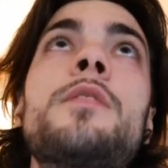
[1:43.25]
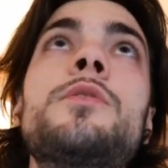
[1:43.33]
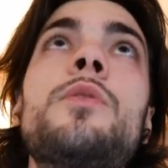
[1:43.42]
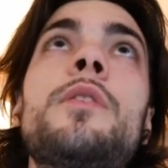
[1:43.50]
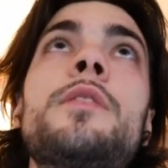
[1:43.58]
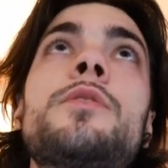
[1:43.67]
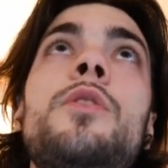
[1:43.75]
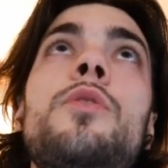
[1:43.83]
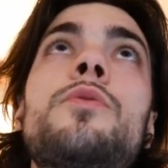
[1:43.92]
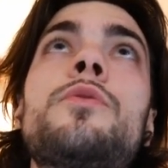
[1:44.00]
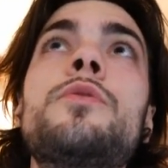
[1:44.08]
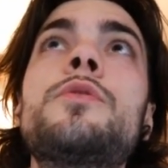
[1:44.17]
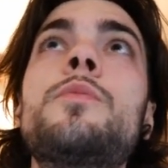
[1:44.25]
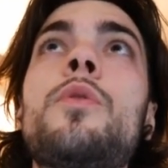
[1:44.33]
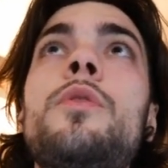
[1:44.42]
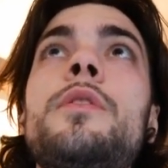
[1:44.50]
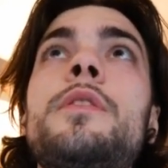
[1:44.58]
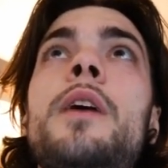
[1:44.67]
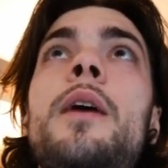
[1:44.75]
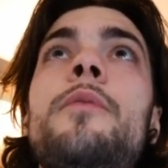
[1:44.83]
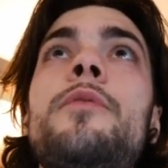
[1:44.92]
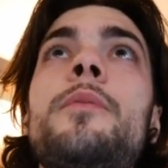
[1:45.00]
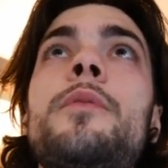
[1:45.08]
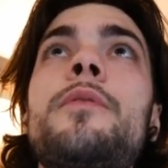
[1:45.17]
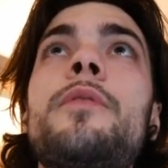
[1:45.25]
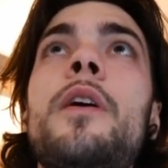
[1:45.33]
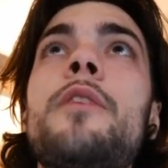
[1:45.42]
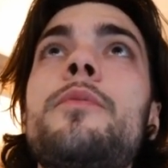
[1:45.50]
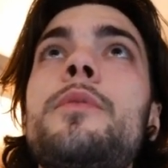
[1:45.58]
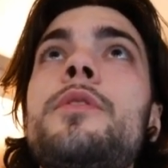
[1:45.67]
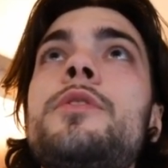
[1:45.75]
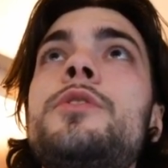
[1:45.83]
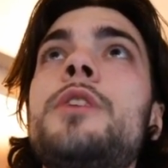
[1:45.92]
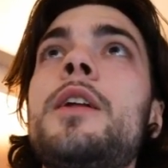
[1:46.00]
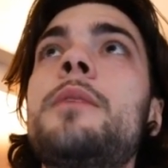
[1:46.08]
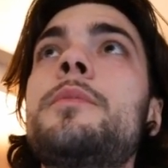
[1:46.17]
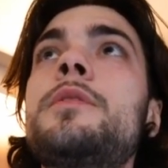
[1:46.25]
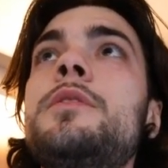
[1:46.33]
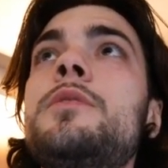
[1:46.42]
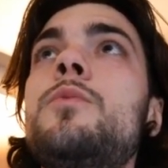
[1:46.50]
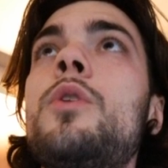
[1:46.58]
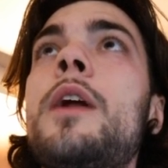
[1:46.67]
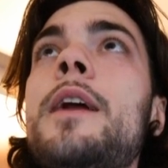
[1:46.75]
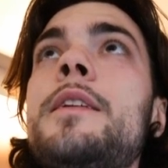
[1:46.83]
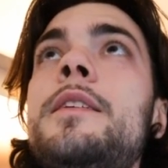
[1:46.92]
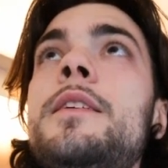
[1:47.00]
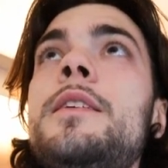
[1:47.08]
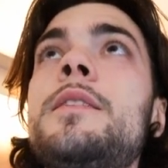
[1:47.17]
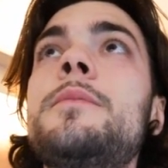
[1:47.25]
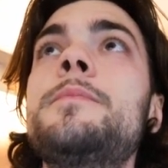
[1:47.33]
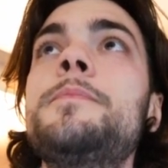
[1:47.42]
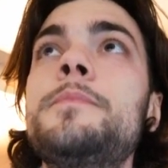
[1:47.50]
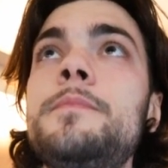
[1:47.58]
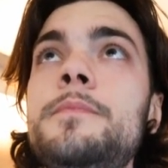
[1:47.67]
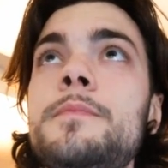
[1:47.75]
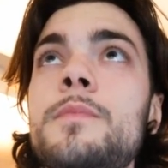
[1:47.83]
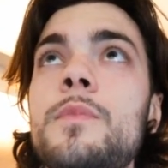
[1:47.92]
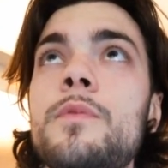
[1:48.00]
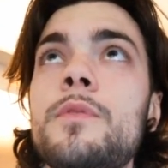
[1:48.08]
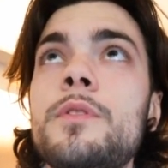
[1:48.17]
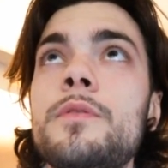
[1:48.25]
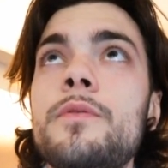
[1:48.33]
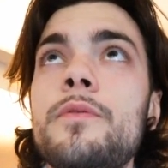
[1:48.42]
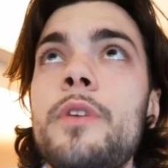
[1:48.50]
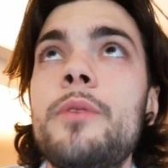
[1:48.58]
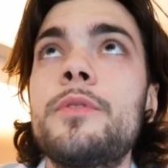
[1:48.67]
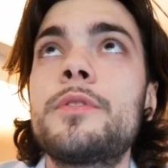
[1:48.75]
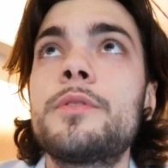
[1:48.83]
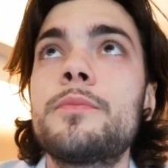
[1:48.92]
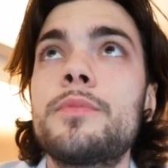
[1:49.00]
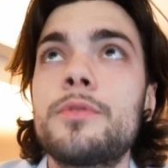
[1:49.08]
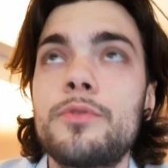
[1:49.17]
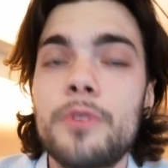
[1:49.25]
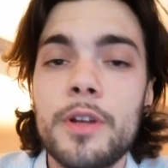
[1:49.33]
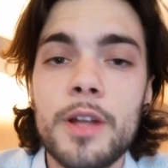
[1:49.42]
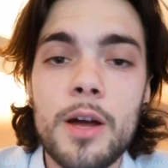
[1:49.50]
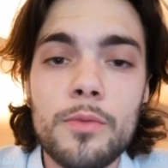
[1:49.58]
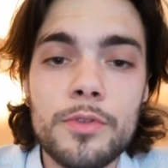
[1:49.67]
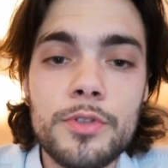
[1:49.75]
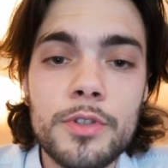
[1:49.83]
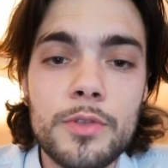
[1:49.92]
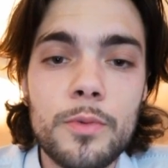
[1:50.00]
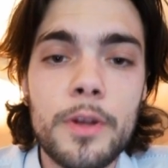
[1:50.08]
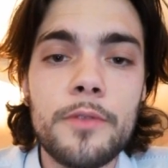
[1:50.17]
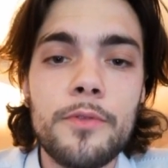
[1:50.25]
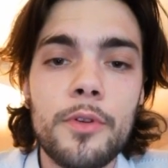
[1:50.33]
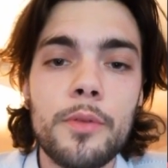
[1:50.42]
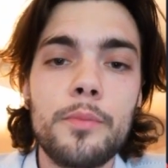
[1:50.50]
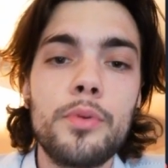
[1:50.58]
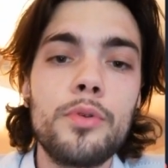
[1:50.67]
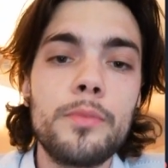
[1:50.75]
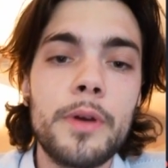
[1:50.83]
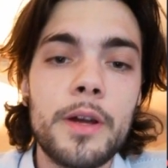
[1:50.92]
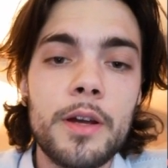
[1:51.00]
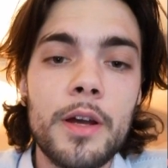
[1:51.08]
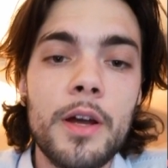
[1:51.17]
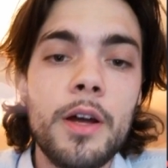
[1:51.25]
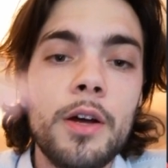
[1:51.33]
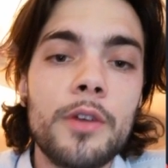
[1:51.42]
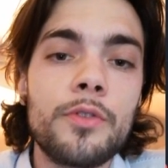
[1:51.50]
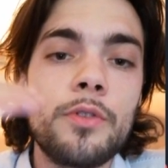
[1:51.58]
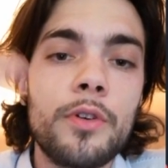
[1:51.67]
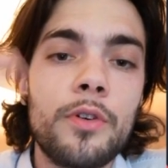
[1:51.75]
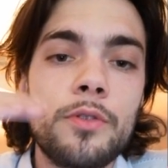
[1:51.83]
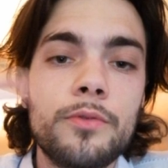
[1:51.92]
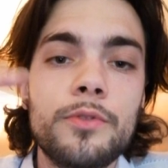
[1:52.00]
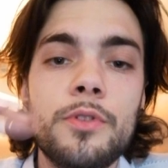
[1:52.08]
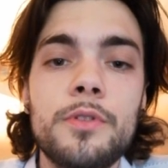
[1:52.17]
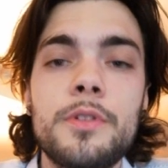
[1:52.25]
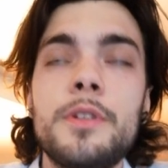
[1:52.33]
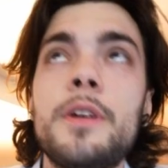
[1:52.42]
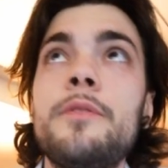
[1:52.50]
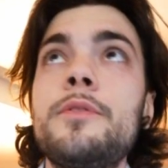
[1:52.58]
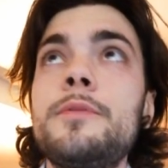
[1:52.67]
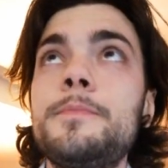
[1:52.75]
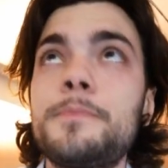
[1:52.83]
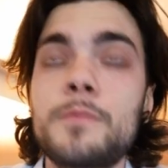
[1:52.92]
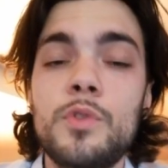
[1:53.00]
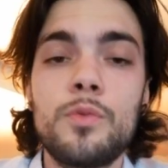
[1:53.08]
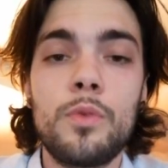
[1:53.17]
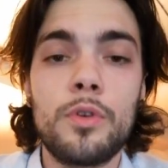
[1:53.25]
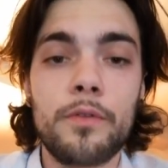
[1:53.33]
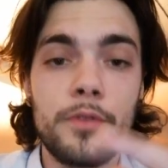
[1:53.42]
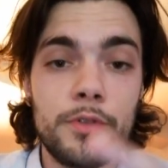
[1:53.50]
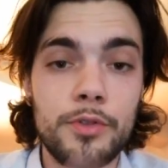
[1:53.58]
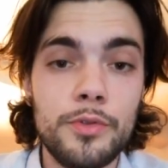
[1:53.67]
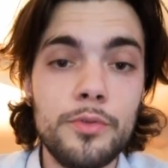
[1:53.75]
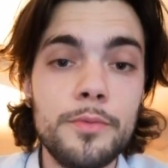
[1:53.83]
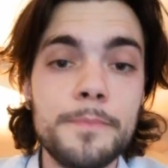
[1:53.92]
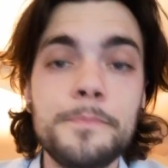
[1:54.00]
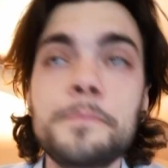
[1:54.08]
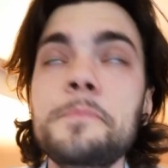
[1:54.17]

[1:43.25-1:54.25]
So let's go to the smaller time frame, the 5-minute chart. Let me see what I did. A very simple trade. I was just waiting for the pullback to the horizontal level, to one of the two.